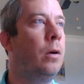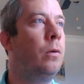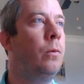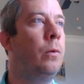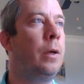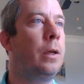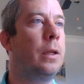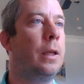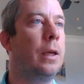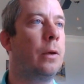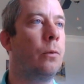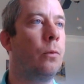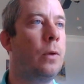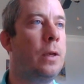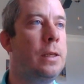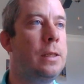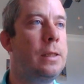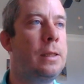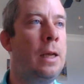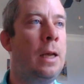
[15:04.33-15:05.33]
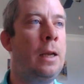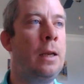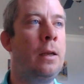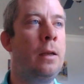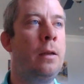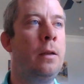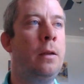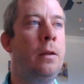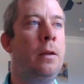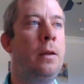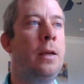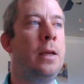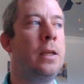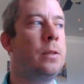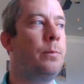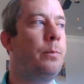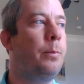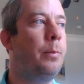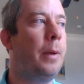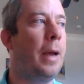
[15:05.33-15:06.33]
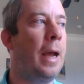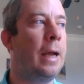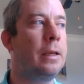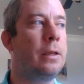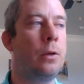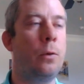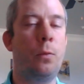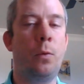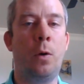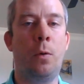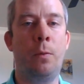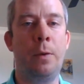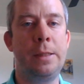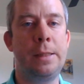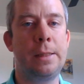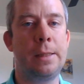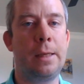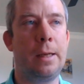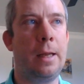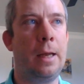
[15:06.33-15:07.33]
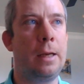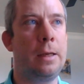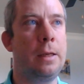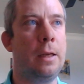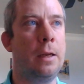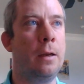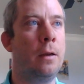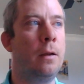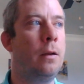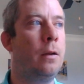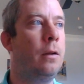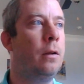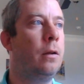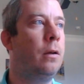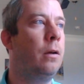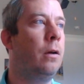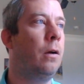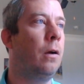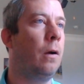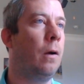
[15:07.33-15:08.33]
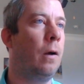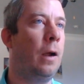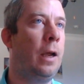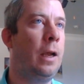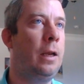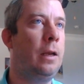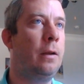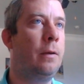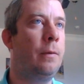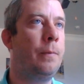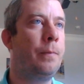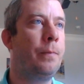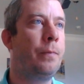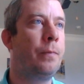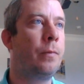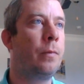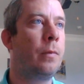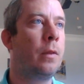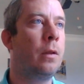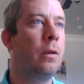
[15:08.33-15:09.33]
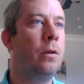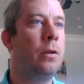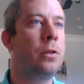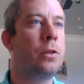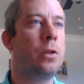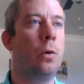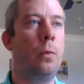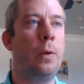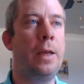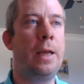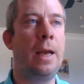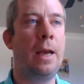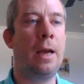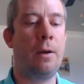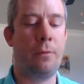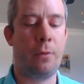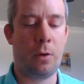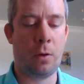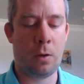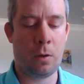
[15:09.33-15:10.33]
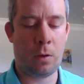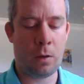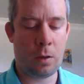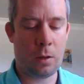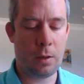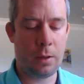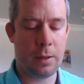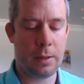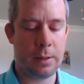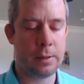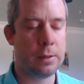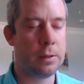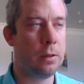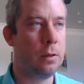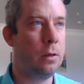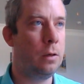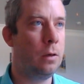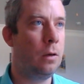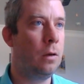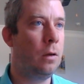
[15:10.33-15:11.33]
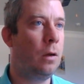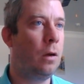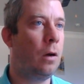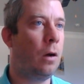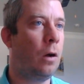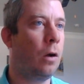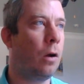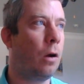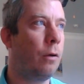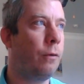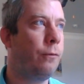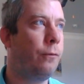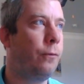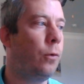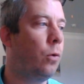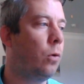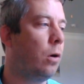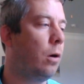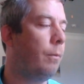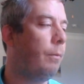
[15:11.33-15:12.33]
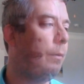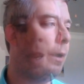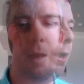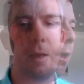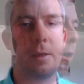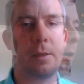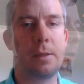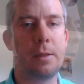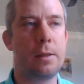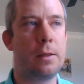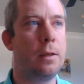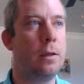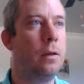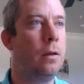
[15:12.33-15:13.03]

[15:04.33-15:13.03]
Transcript: We click reset, it's back to what we selected. All right. So we have all this on our form next.